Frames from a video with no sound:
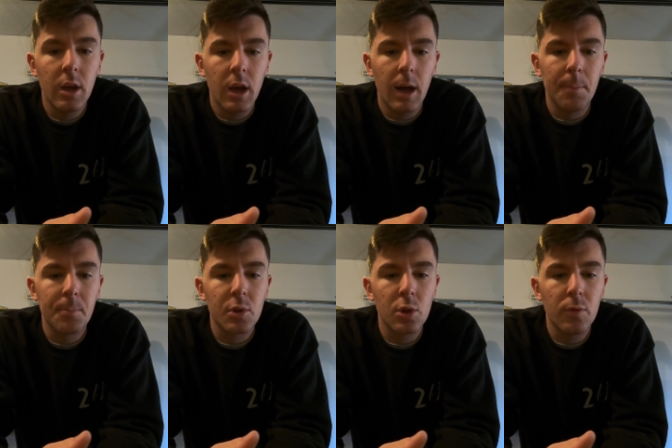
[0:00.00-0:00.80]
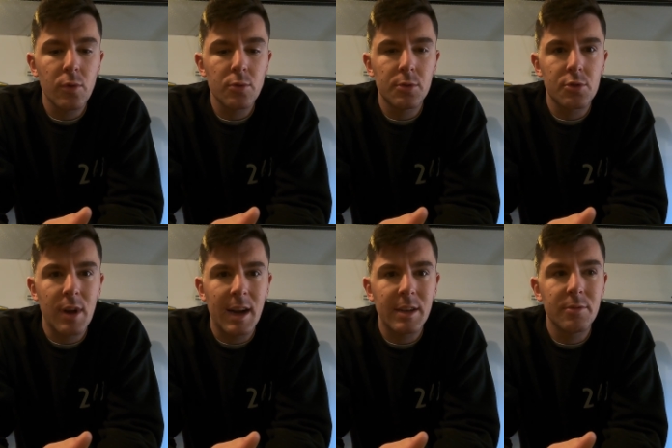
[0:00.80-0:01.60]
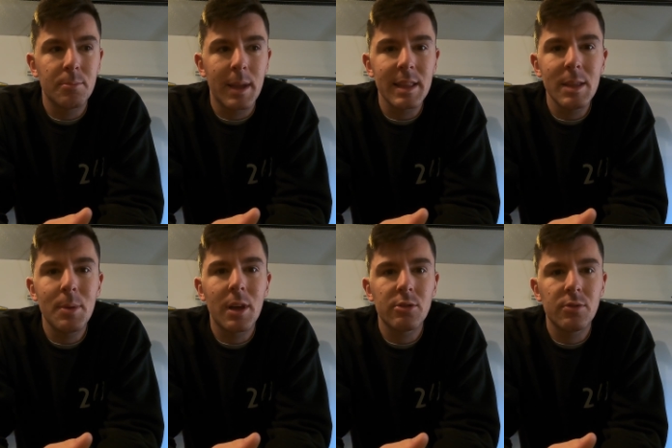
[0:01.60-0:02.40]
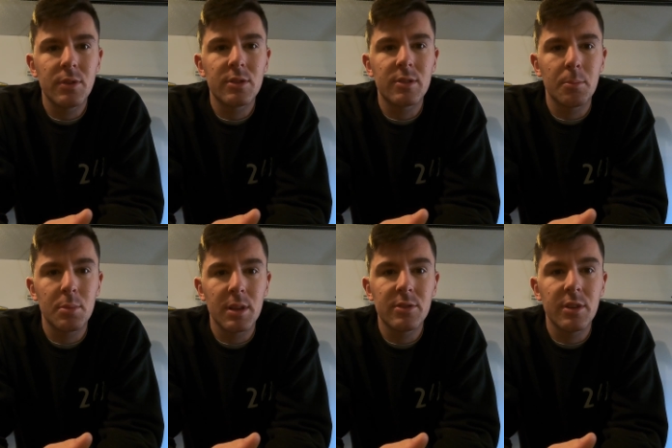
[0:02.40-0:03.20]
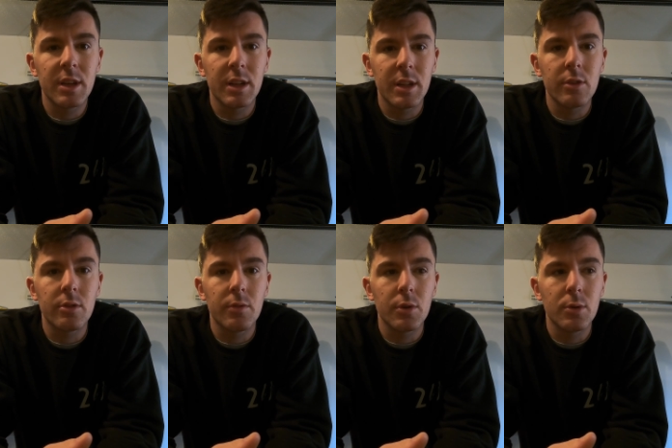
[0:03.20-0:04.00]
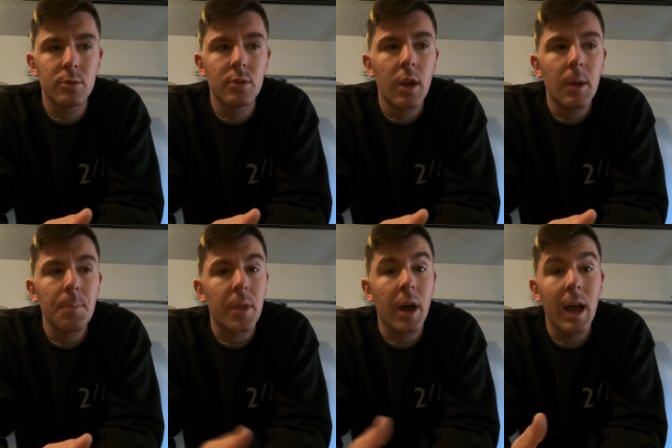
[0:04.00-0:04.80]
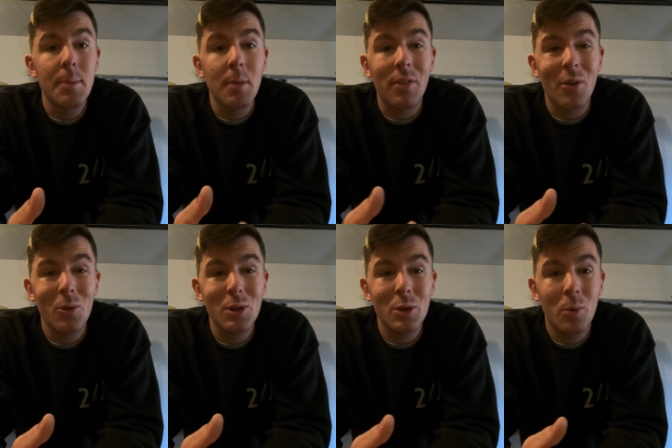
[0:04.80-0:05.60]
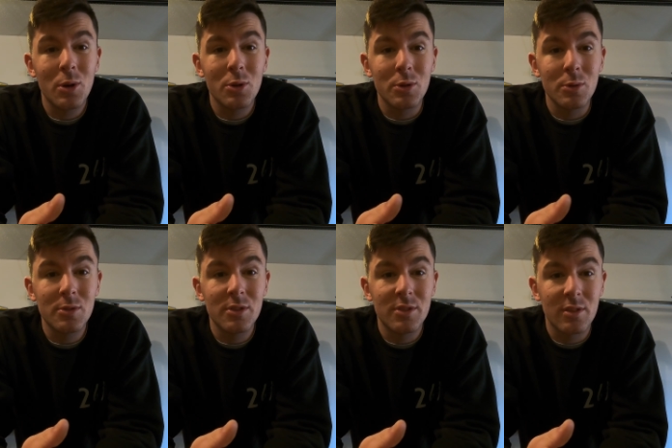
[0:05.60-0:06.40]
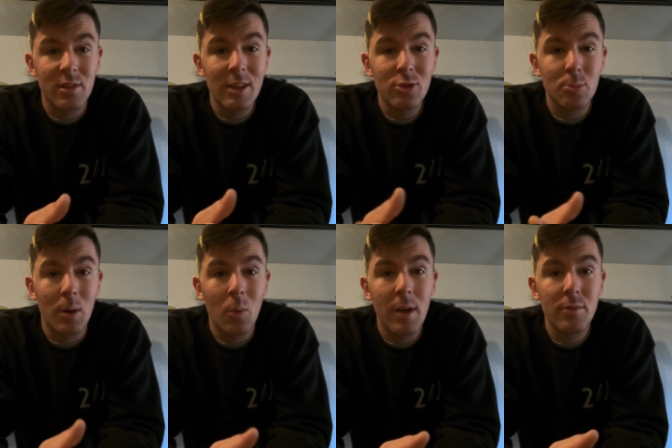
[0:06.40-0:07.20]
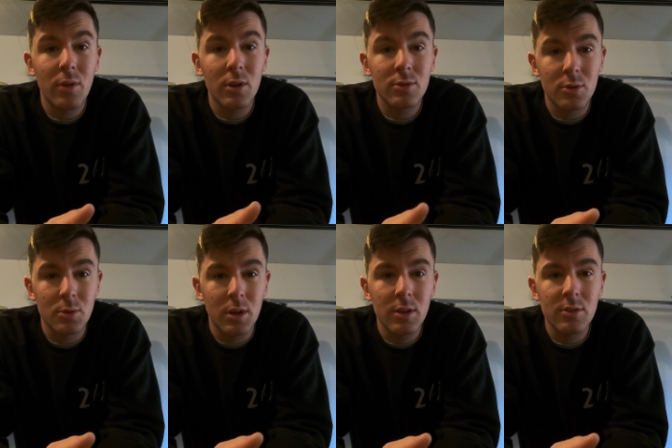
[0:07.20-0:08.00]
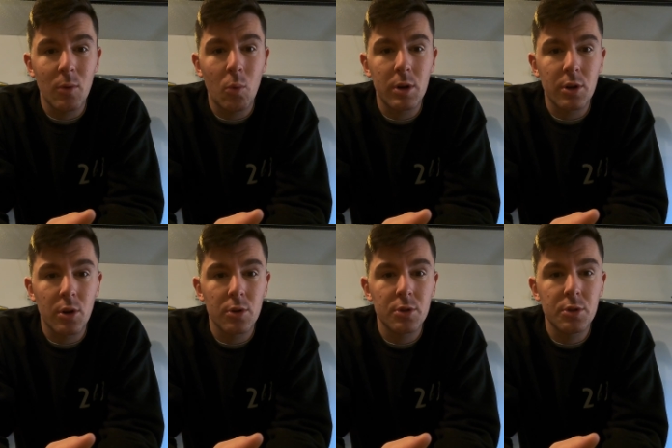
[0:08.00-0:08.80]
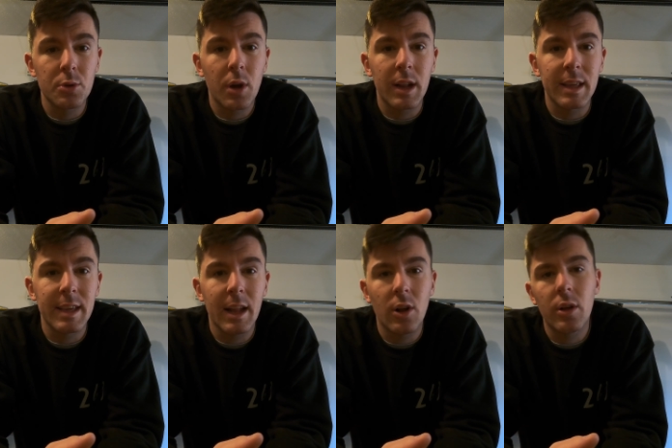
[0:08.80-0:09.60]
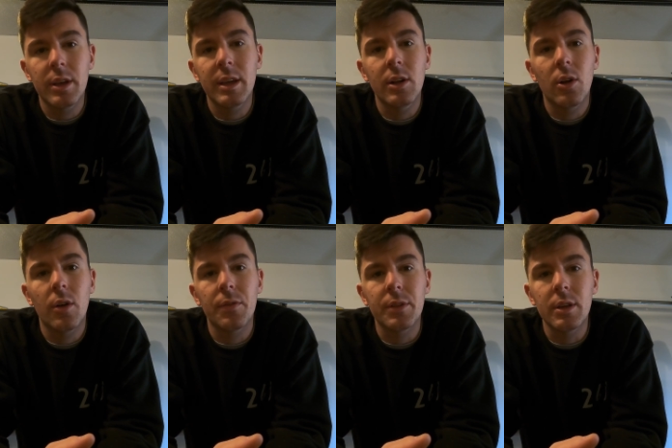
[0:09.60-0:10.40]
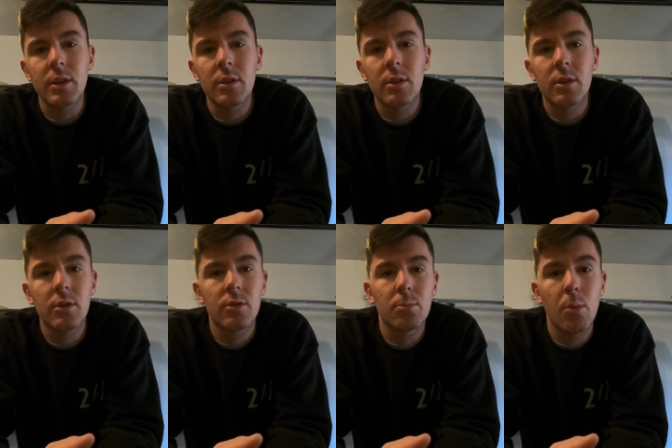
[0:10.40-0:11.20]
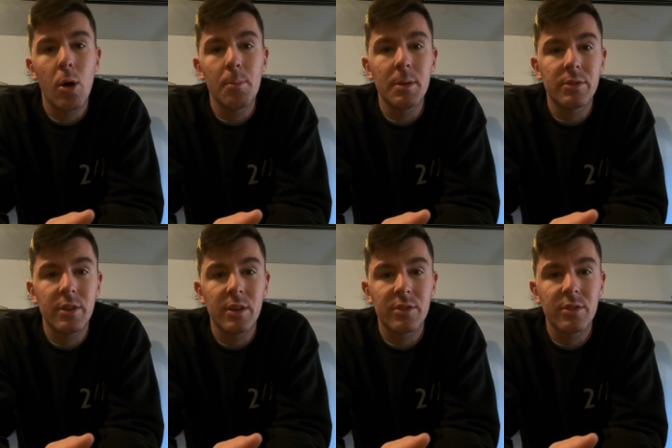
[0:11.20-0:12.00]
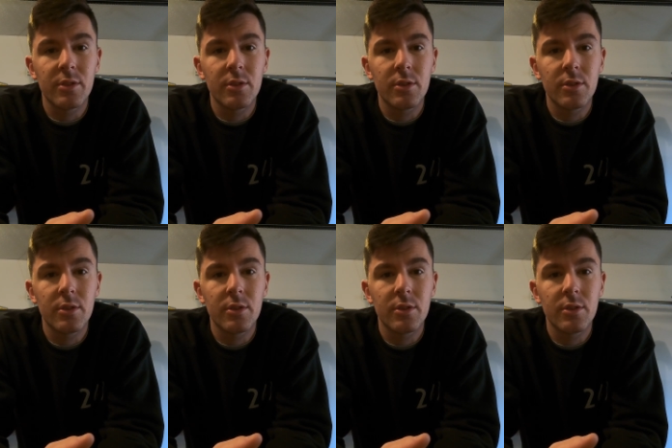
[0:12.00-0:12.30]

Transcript: Glowforge is attractive mainly because of its simplicity and ease of use. I'm not the only one who uses this laser. My wife also does. I wanted her to kind of get in on the small business